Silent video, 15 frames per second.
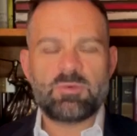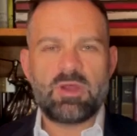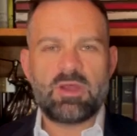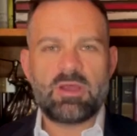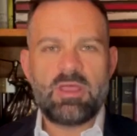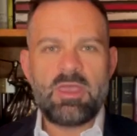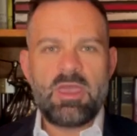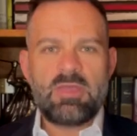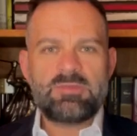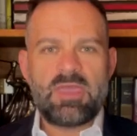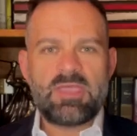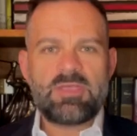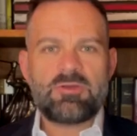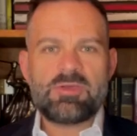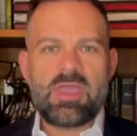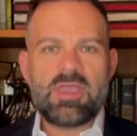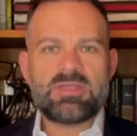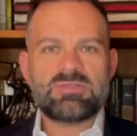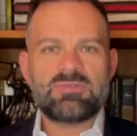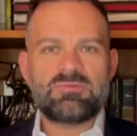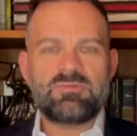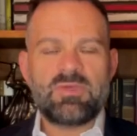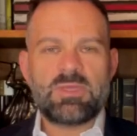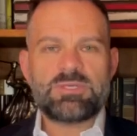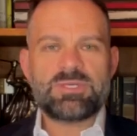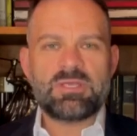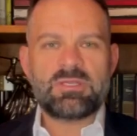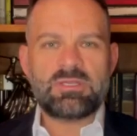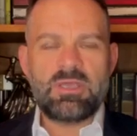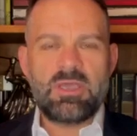where they create
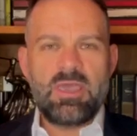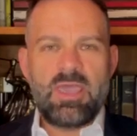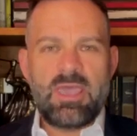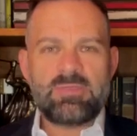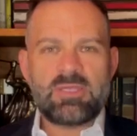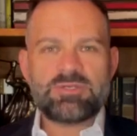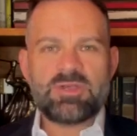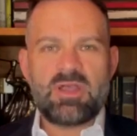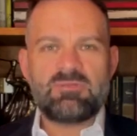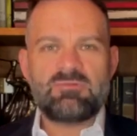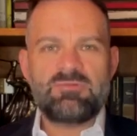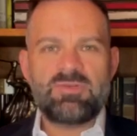division and they try and